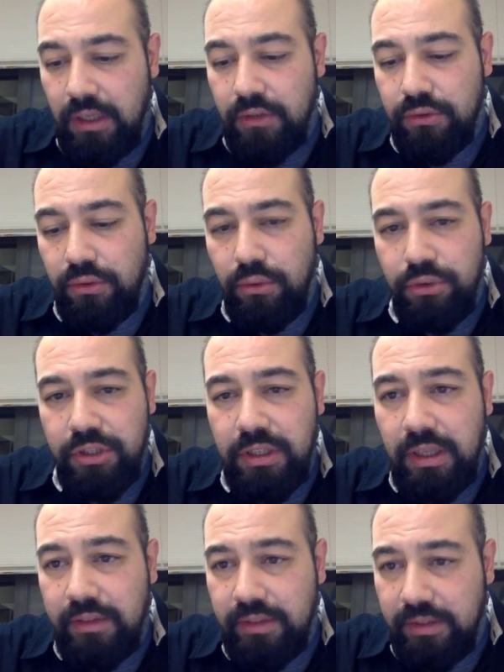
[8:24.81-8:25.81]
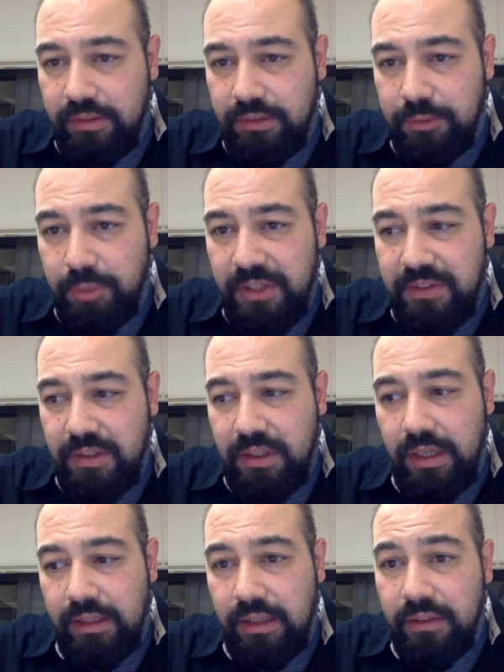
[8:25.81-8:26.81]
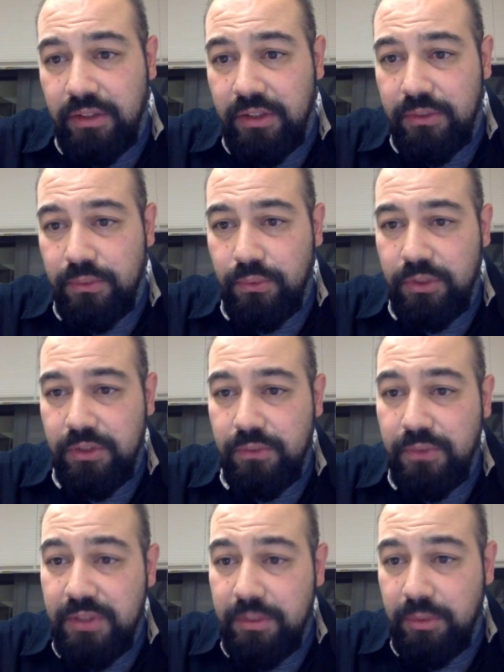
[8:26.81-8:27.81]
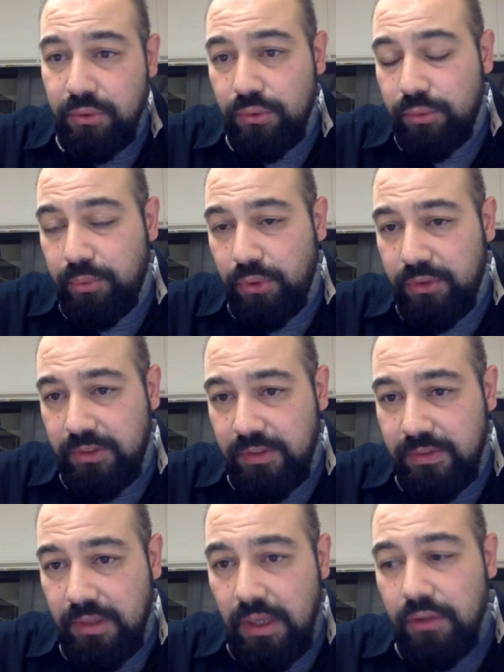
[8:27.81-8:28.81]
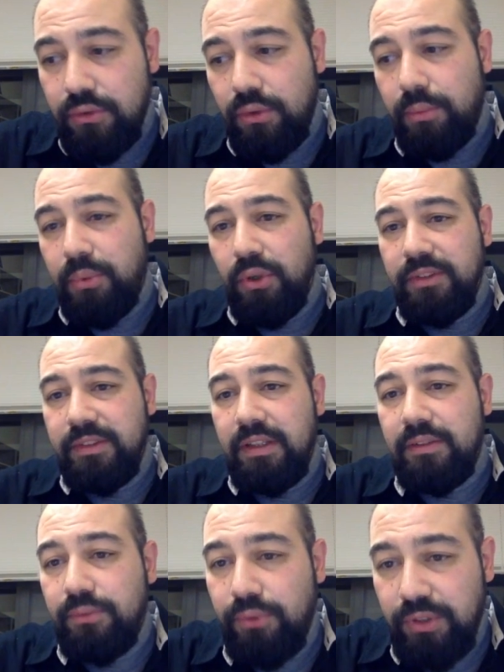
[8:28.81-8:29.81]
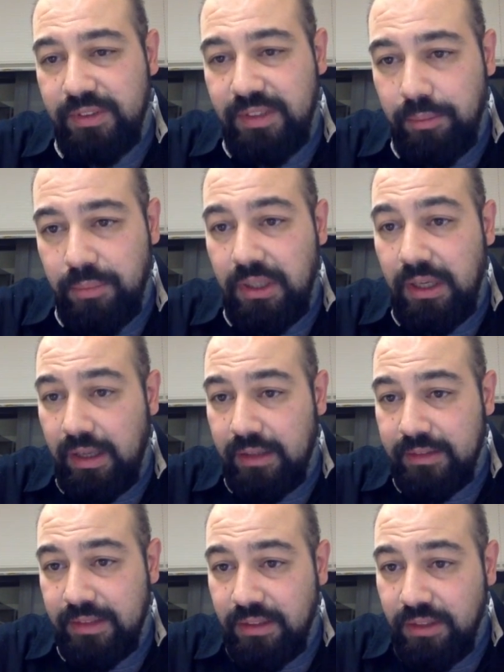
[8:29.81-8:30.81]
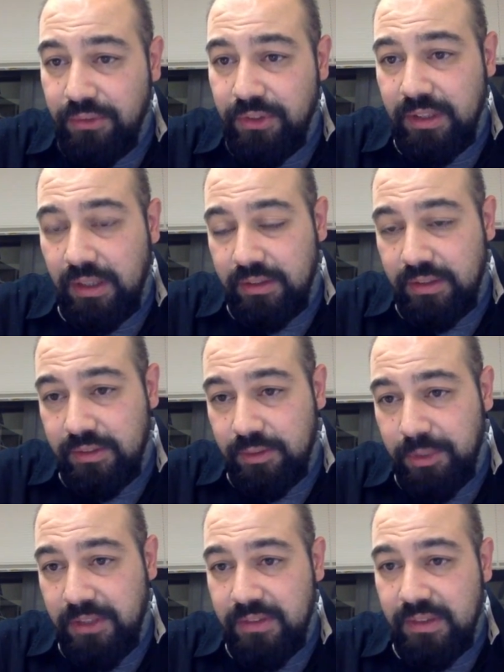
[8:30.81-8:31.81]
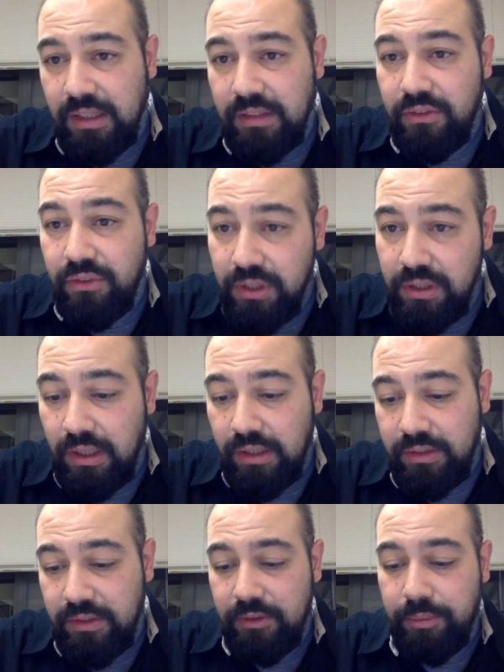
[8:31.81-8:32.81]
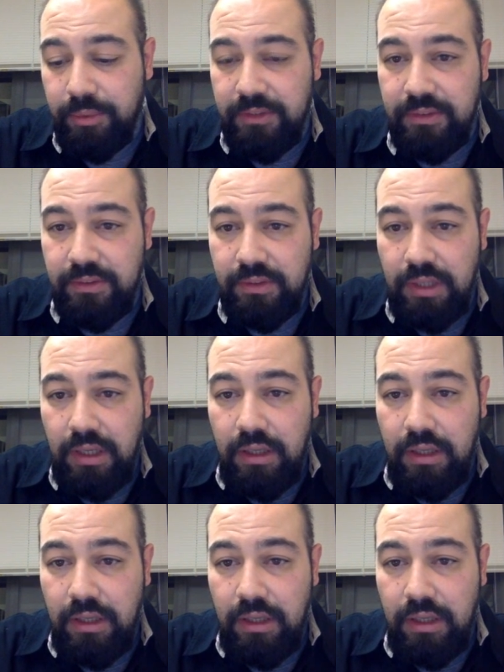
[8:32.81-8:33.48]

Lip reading: So logical address is basically an address which is visible to the process. So process, for example, has a different address space than the real address spaces.